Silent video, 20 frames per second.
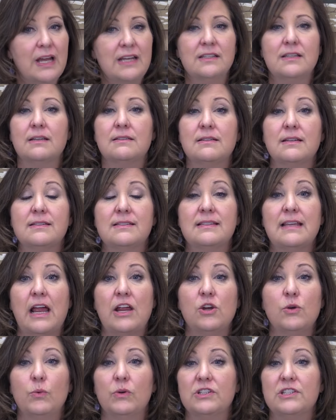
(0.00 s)
And does it
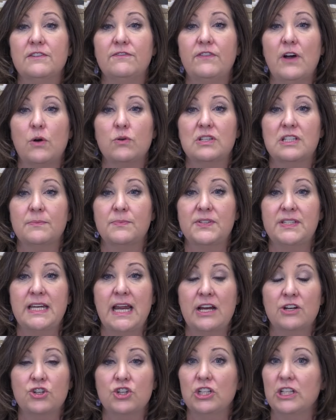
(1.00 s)
say you will devote
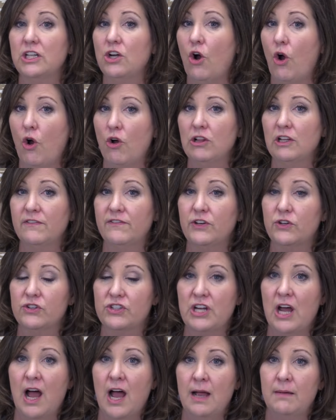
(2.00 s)
substantially all of your
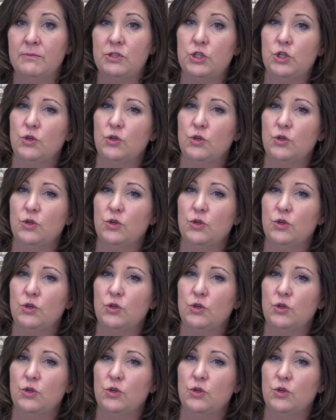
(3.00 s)
time